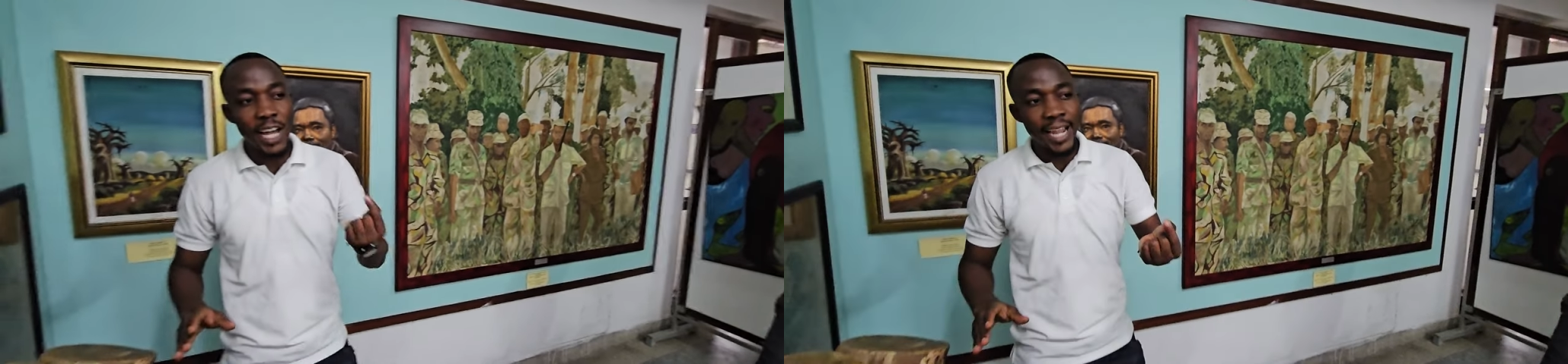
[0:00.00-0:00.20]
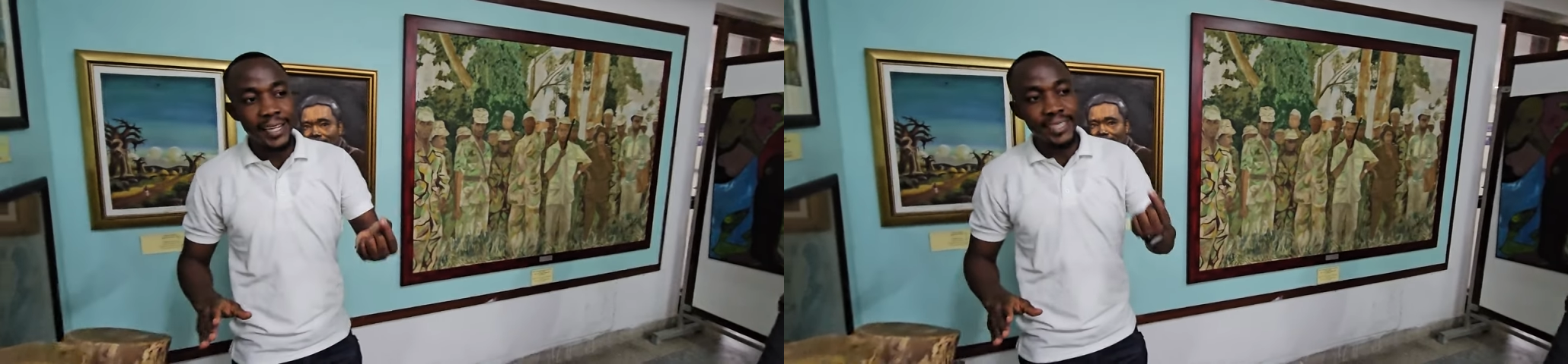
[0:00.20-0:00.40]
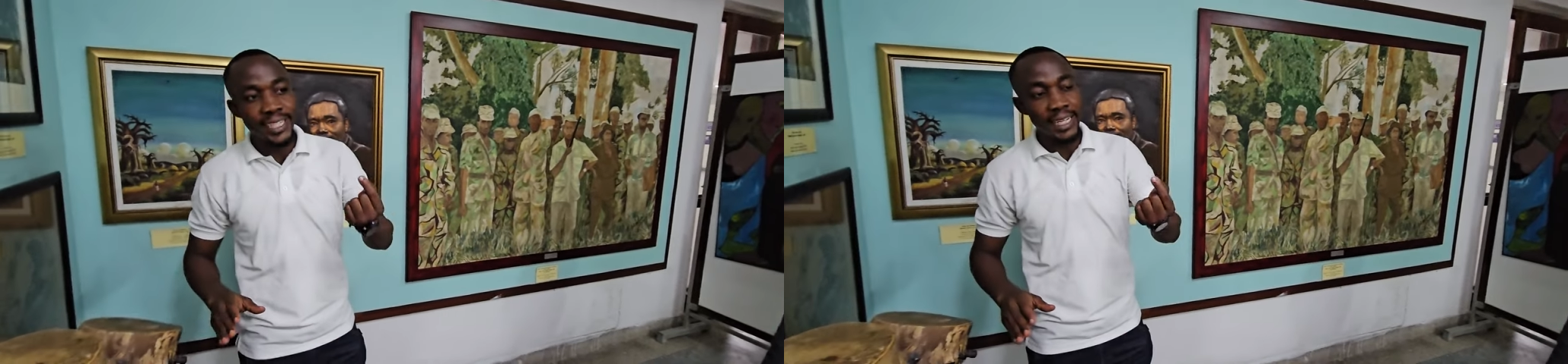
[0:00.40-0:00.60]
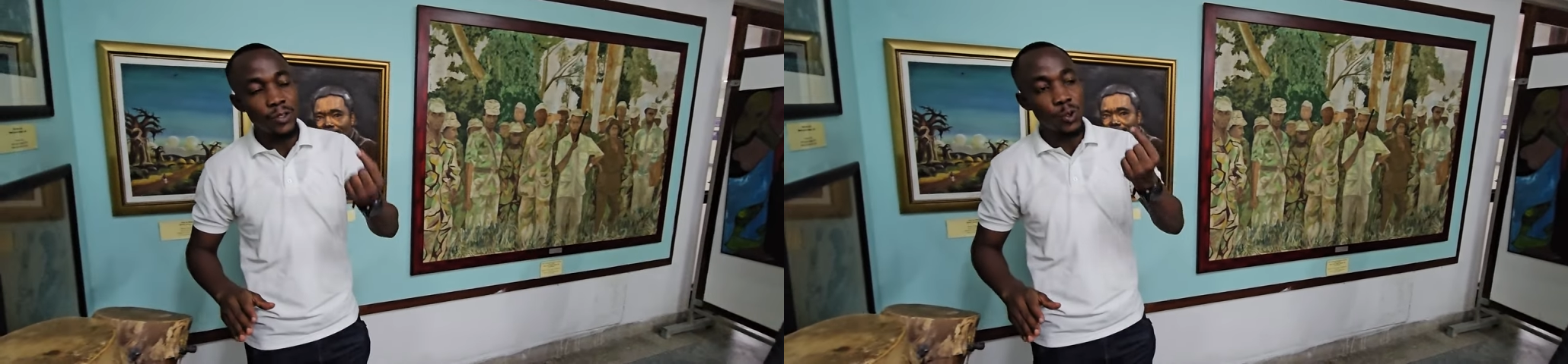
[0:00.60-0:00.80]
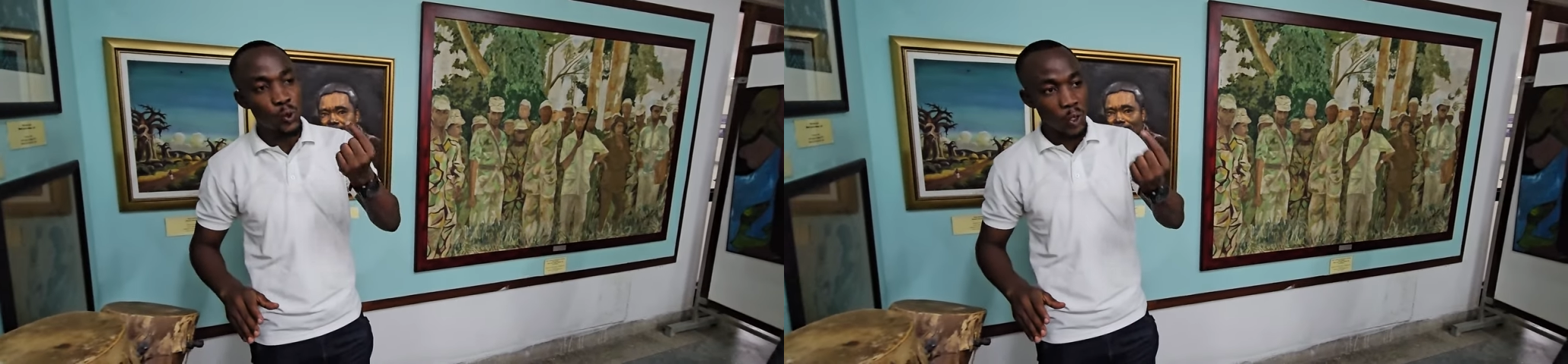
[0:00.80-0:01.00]
9,
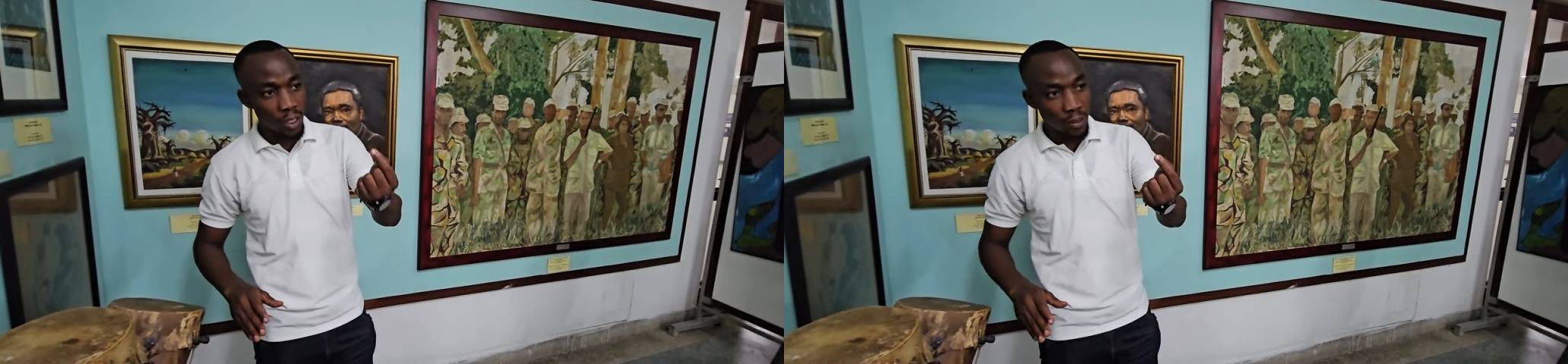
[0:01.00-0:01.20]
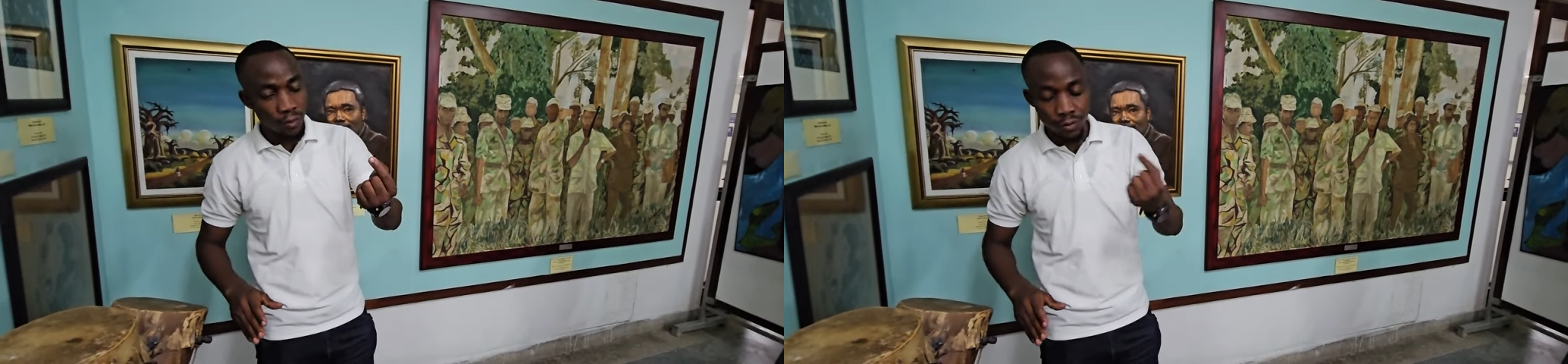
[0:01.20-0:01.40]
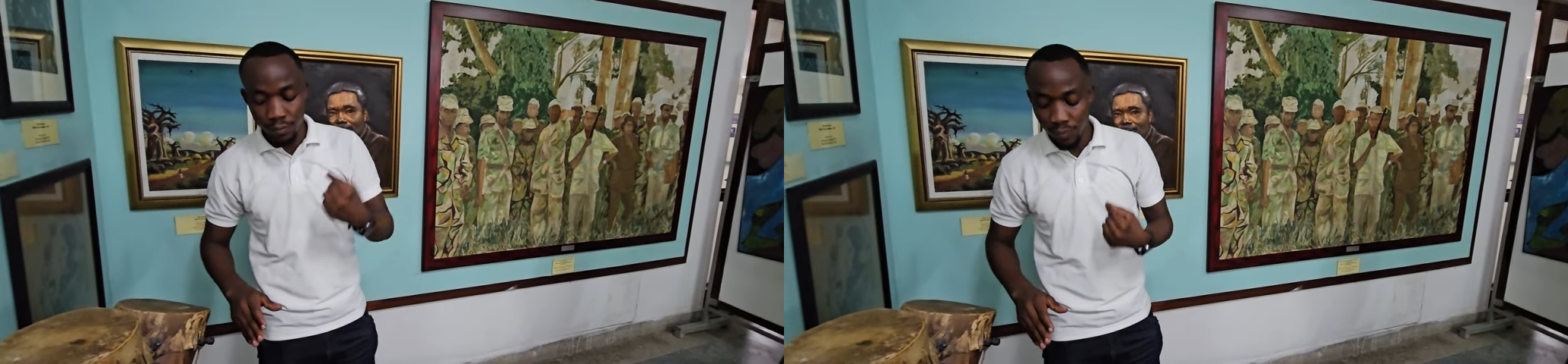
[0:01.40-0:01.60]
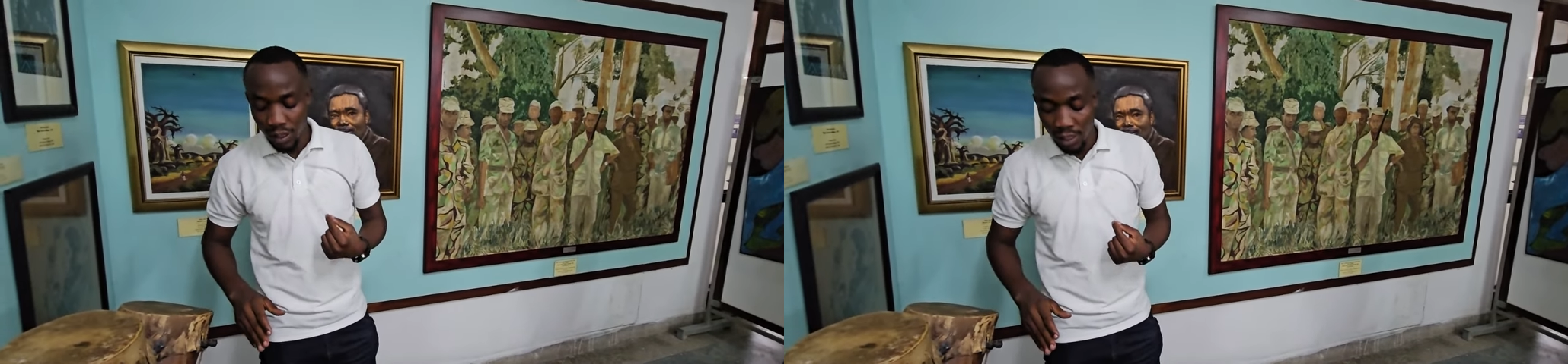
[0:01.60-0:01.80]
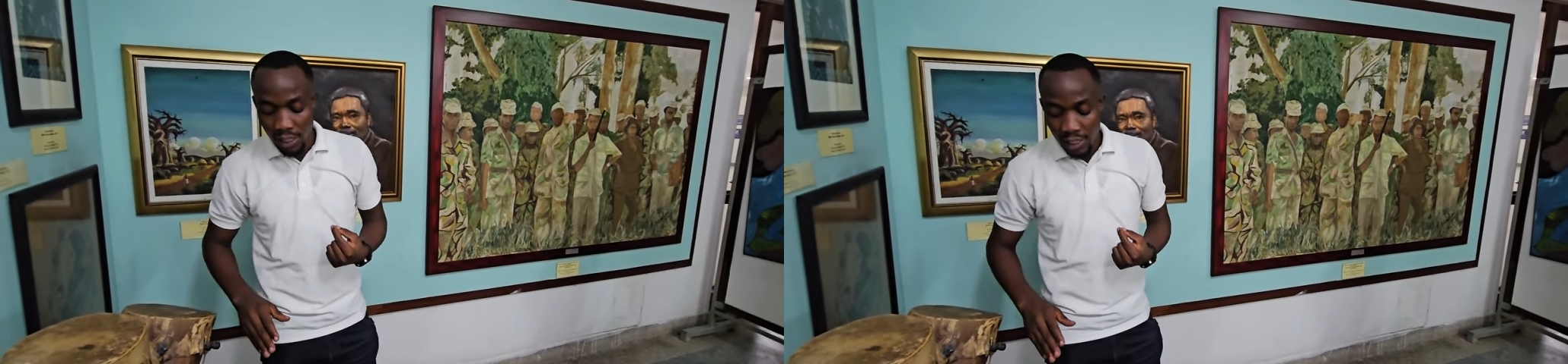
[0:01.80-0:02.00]
10 to 12,
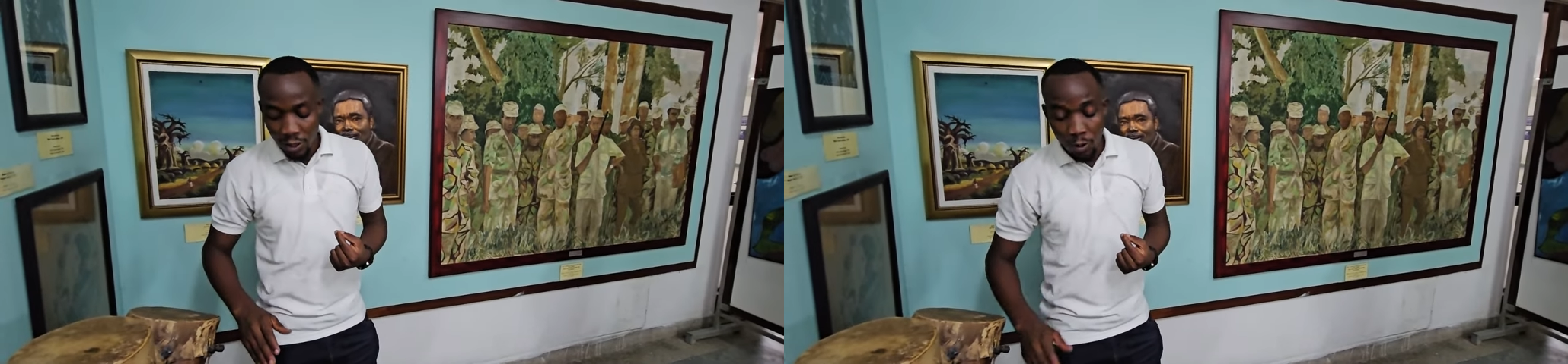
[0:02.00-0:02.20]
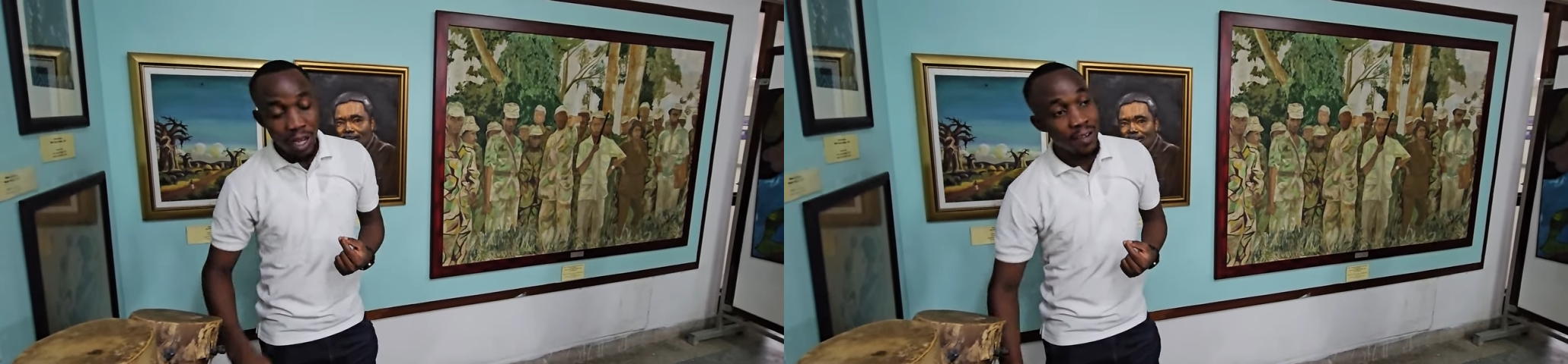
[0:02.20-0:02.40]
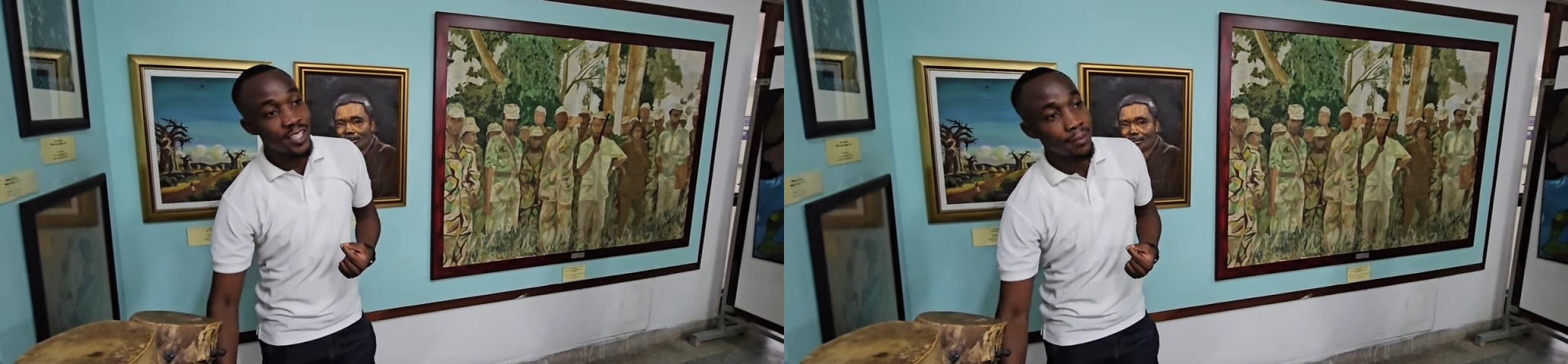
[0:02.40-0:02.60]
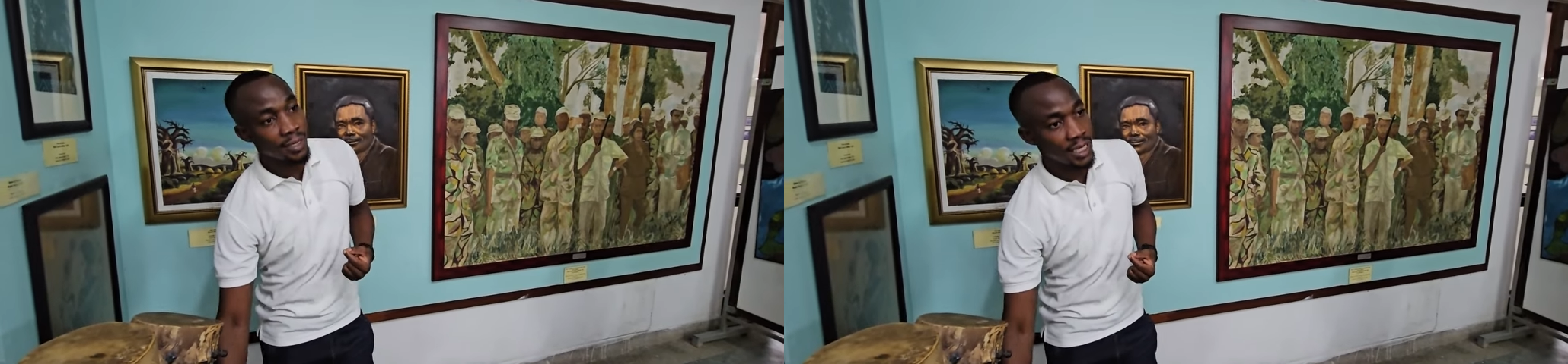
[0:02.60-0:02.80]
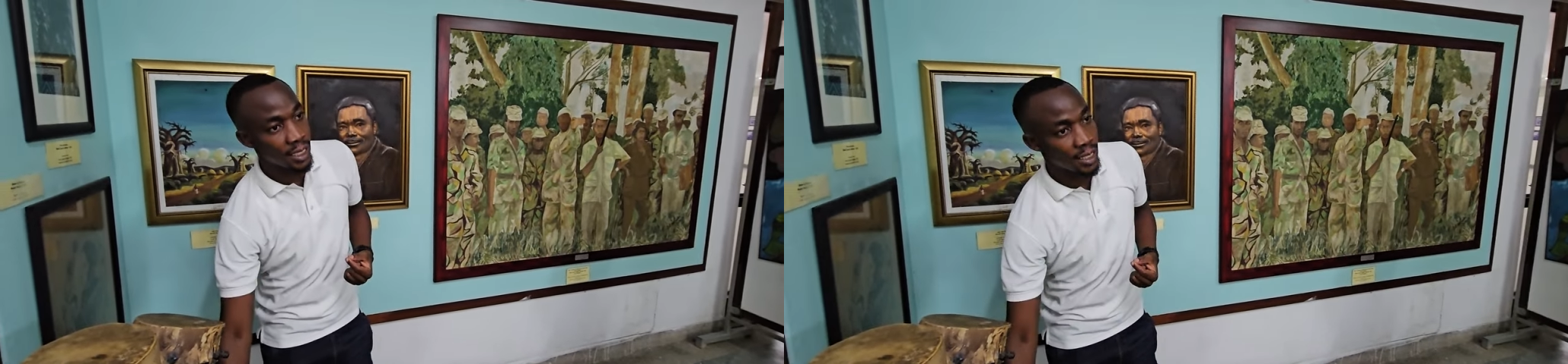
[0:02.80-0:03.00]
they'll have
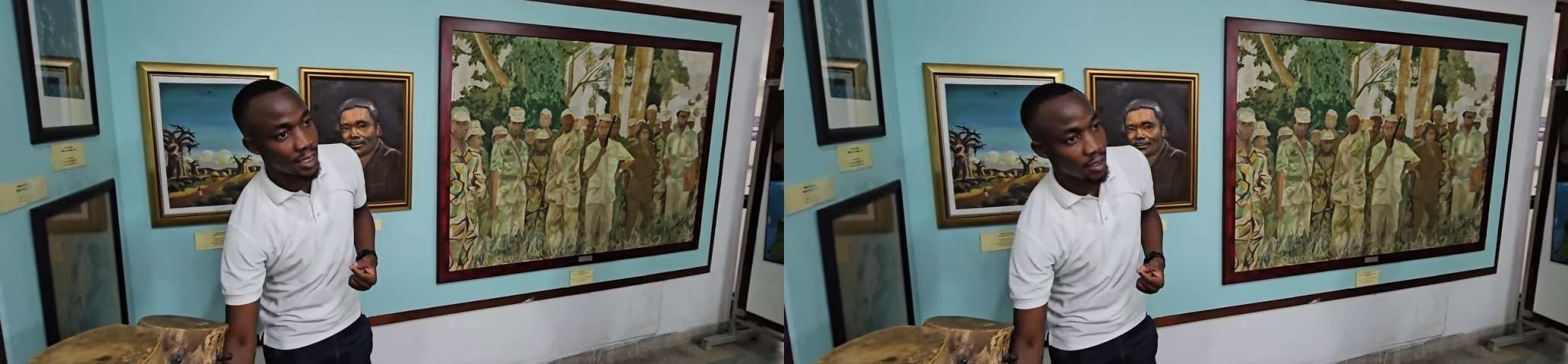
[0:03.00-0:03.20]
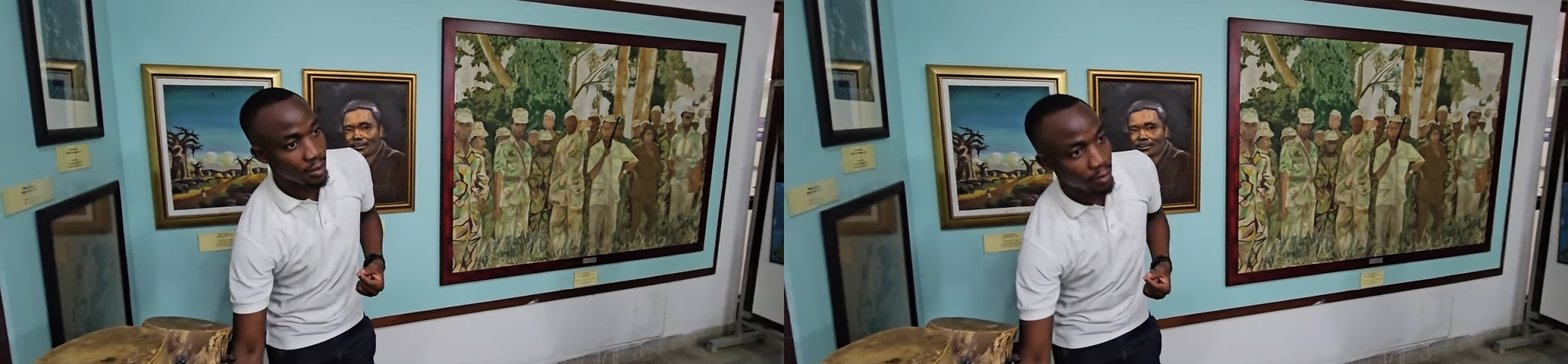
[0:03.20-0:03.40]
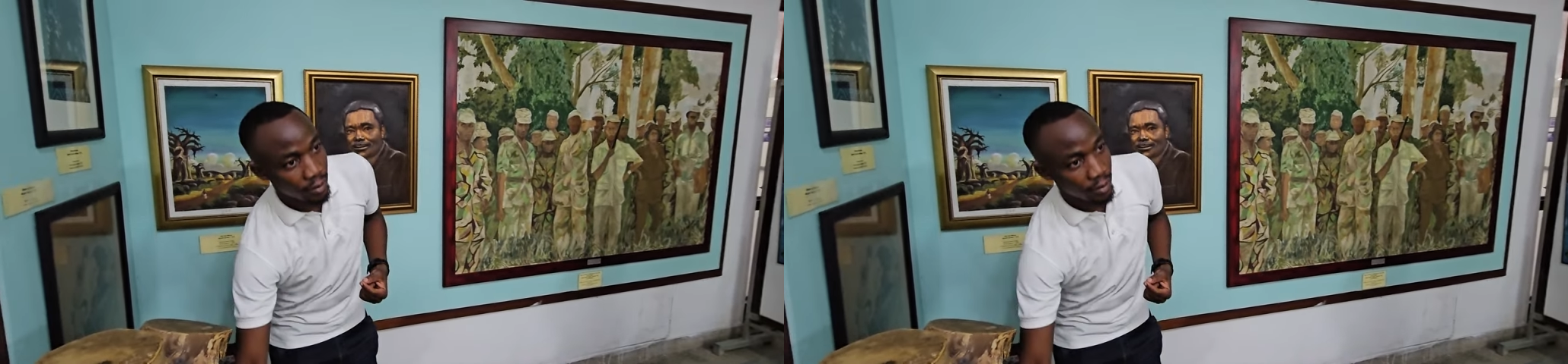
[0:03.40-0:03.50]
some teeth.